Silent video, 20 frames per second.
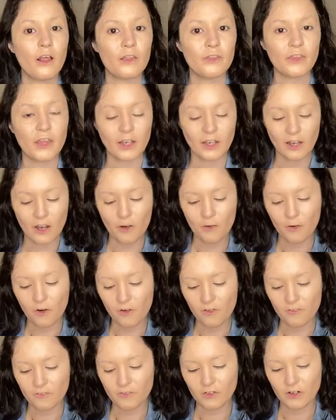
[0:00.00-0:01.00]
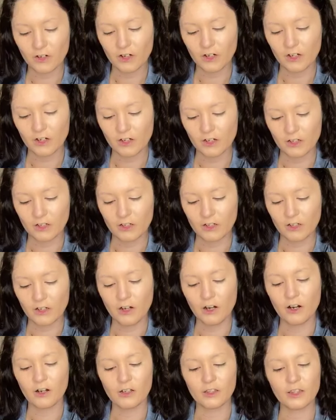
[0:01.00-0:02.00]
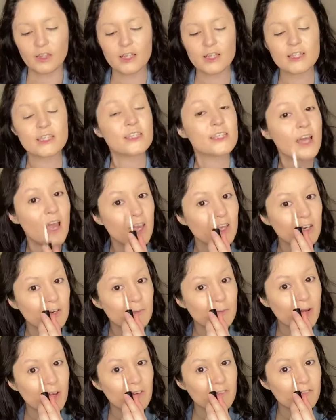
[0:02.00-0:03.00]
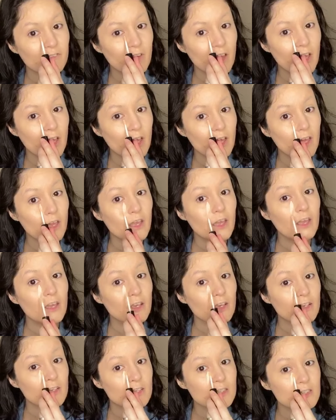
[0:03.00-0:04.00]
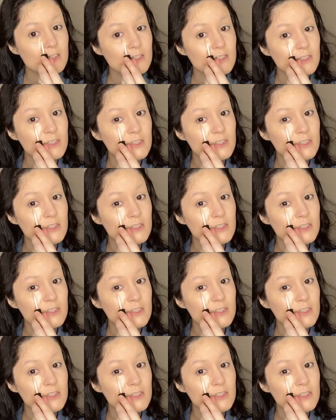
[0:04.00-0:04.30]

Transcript: Then go over on this side of my face.